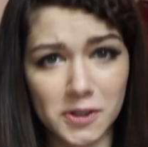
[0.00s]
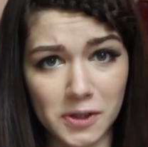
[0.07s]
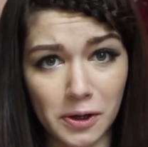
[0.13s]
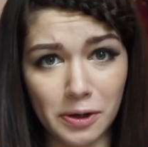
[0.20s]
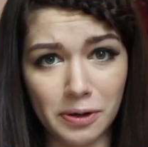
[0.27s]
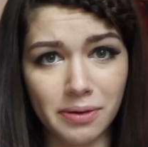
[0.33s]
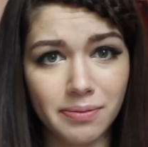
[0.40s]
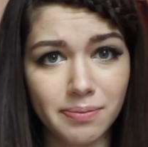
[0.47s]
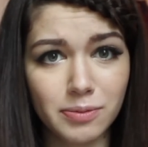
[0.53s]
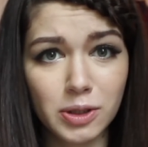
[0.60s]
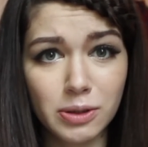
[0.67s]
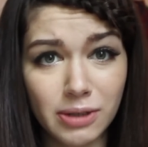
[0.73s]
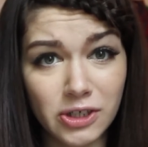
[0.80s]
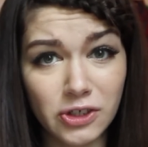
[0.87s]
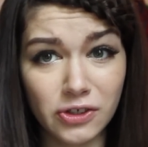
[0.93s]
So,
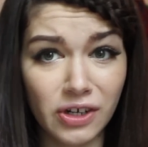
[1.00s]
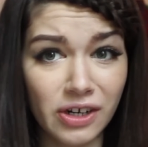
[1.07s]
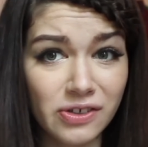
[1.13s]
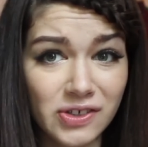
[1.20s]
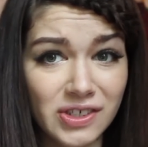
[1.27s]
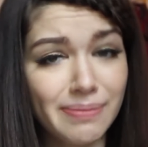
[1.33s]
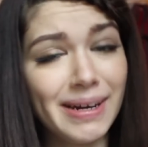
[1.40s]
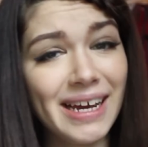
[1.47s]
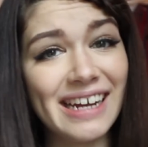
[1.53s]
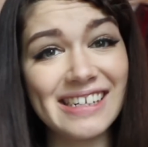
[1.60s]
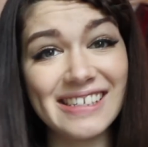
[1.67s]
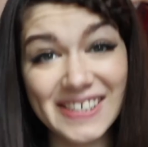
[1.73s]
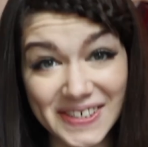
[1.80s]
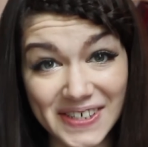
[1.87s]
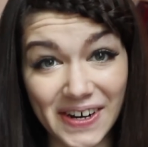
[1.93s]
you want to go to Japan
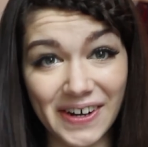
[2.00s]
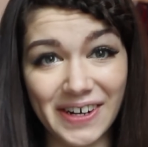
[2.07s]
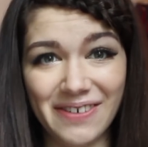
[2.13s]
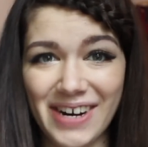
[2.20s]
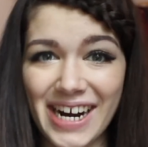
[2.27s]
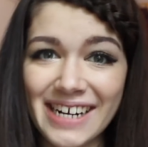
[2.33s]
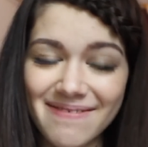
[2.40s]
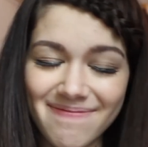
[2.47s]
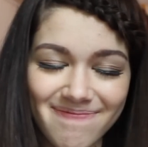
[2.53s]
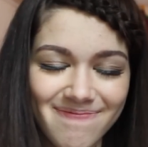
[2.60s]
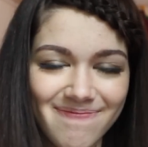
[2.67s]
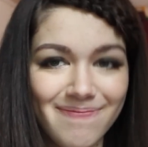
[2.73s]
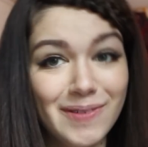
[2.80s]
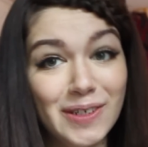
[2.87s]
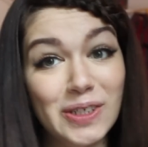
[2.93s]
and study, right?
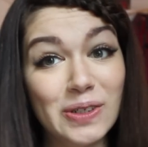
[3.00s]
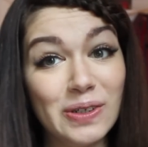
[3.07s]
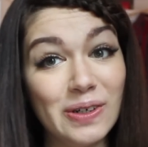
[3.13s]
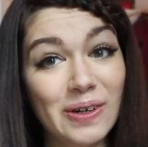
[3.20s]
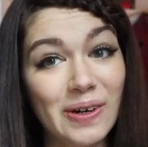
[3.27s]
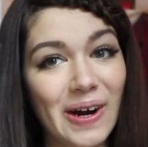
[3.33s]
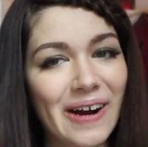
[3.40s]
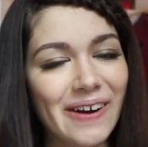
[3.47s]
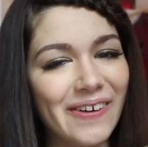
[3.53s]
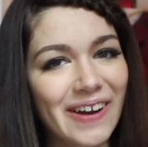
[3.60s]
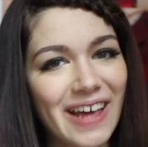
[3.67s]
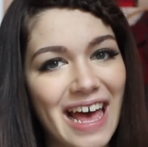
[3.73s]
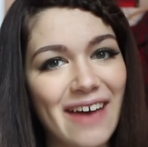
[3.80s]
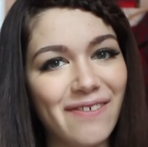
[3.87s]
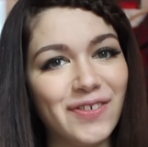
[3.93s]
You are
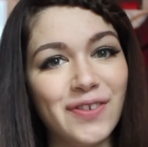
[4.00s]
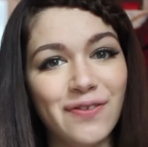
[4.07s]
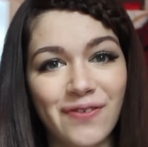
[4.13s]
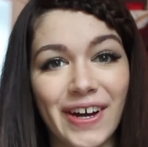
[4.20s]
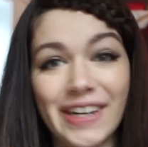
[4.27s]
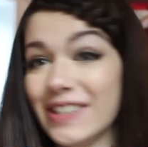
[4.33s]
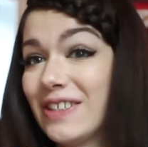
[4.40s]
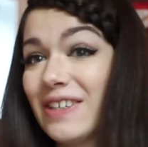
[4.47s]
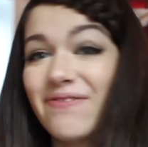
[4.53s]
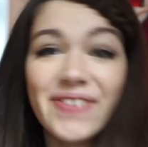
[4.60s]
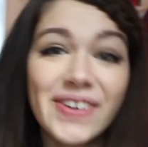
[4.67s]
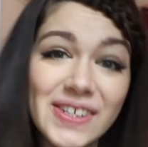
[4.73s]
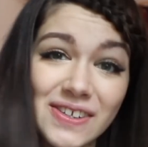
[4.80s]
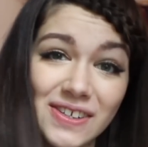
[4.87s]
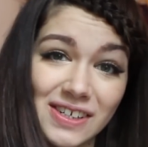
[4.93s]
gonna have to find
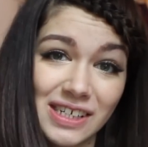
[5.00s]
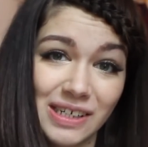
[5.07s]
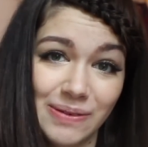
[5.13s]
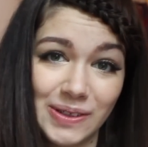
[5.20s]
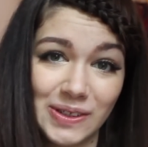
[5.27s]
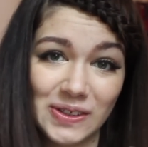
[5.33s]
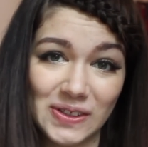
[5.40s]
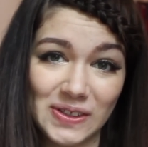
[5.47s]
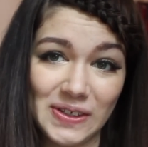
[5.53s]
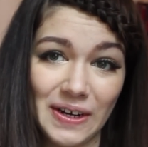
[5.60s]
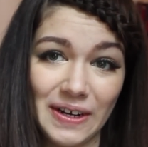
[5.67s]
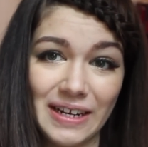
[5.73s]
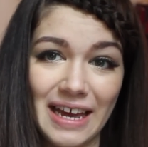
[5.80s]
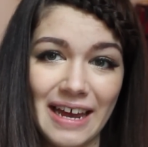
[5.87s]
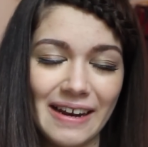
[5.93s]
university you want to
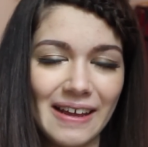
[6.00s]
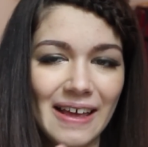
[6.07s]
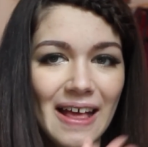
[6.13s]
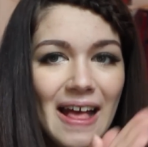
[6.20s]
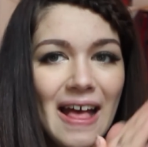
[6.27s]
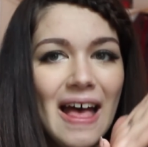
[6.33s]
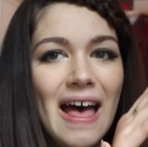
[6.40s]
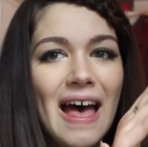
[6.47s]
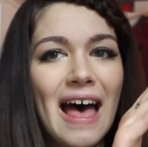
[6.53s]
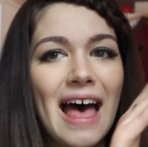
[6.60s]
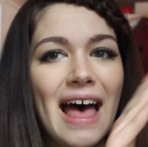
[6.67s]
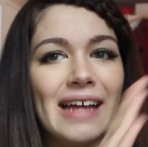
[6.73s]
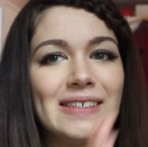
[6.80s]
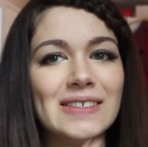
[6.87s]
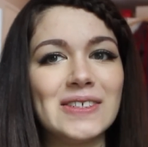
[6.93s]
study at.
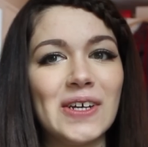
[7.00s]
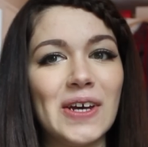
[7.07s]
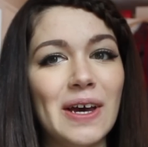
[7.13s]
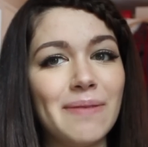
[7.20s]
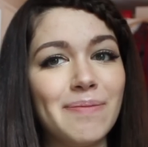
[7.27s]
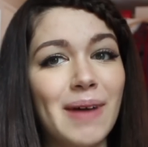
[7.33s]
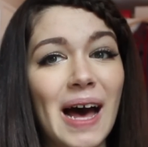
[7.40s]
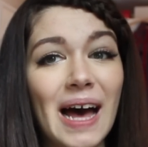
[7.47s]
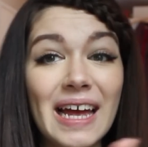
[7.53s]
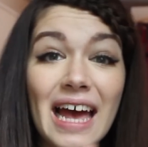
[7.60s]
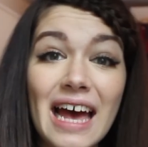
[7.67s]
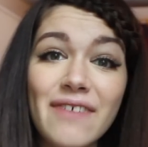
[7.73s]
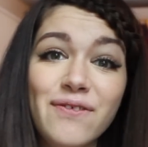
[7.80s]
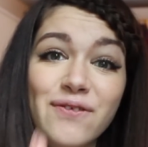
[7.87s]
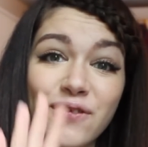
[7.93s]
And I
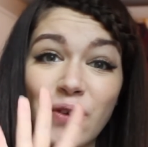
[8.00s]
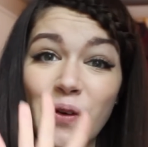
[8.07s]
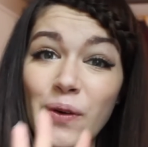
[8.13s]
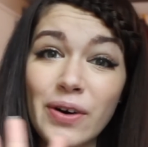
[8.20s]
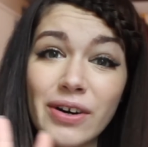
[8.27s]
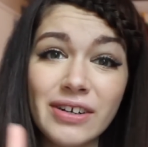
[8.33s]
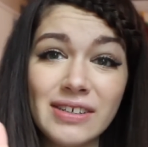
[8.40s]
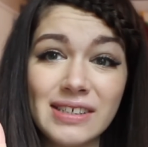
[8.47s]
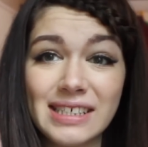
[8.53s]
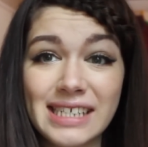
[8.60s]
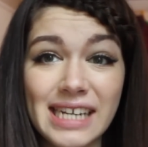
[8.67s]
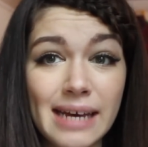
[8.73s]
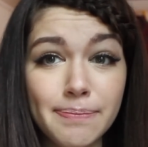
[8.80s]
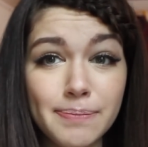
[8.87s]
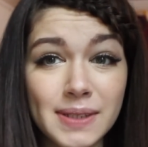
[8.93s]
have 4
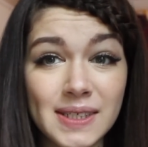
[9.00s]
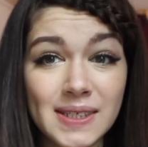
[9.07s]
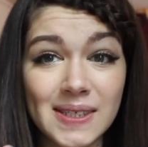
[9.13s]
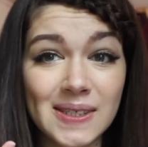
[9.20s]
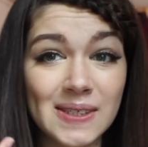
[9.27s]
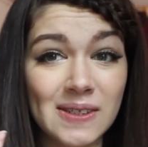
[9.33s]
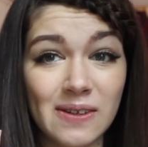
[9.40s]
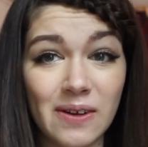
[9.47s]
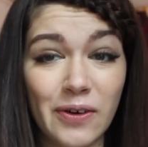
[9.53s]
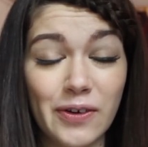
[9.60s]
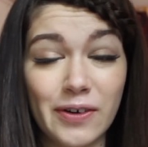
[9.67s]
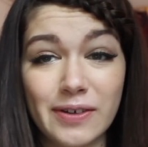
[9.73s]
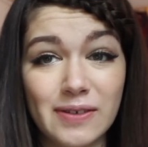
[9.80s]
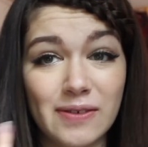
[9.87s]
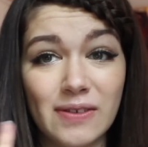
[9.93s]
tips
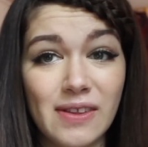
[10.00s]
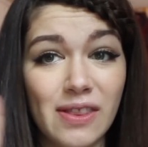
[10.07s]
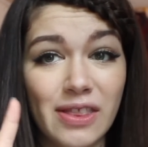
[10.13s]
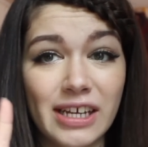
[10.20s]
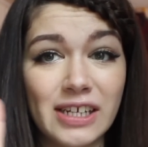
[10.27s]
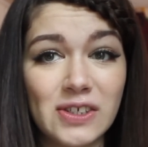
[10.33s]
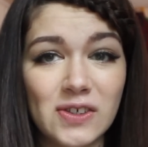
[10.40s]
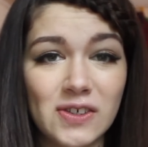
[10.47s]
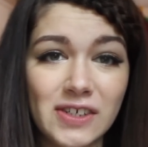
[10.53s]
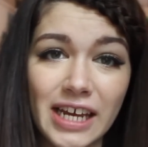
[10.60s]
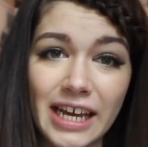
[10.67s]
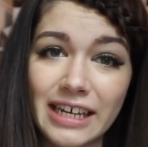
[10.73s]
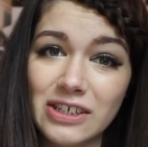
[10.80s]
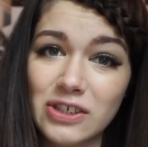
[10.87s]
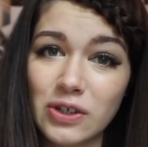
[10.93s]
or things to
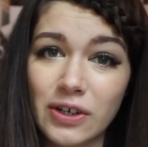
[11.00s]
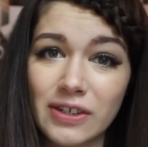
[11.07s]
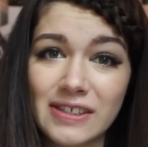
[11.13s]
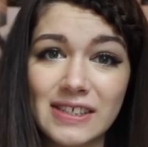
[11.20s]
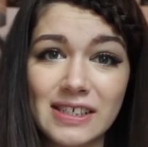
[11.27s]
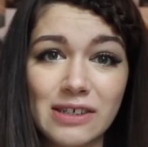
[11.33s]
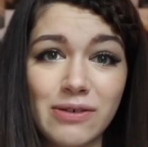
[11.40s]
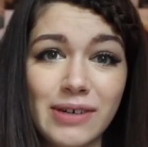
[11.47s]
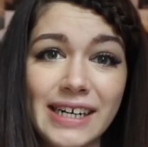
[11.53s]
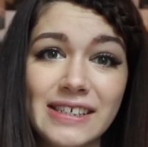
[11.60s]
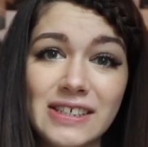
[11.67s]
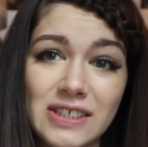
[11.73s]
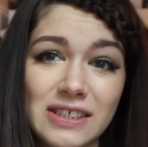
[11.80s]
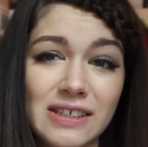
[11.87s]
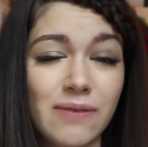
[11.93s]
take into
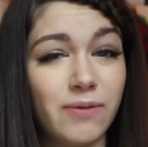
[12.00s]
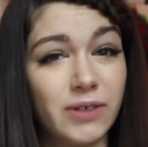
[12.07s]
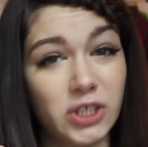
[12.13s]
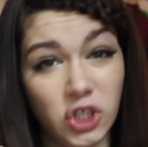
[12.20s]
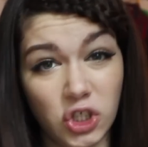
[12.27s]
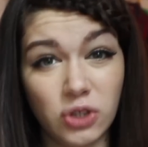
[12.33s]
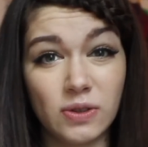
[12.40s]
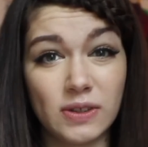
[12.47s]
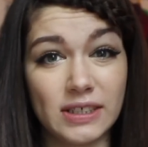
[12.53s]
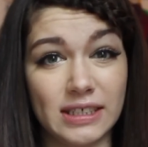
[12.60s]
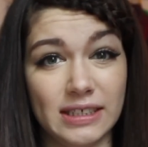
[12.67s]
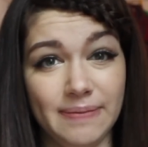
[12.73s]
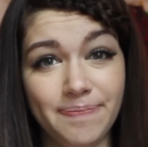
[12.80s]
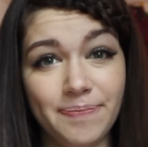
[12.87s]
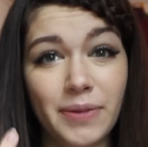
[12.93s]
consideration when
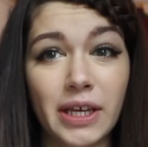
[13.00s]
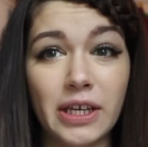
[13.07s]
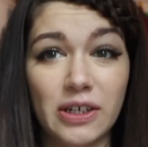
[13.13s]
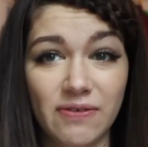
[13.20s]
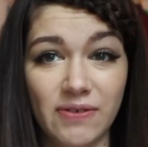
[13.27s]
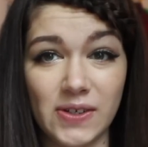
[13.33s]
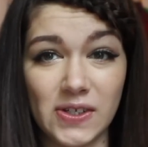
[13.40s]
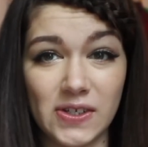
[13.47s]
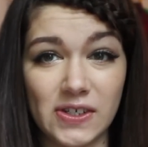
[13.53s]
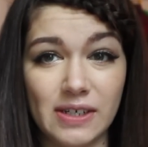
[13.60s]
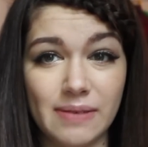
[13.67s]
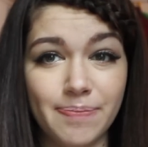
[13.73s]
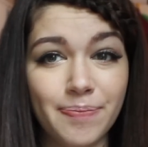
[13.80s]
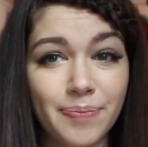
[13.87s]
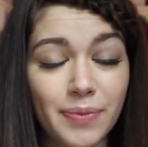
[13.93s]
choosing
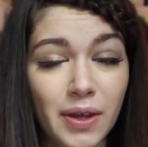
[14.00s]
university.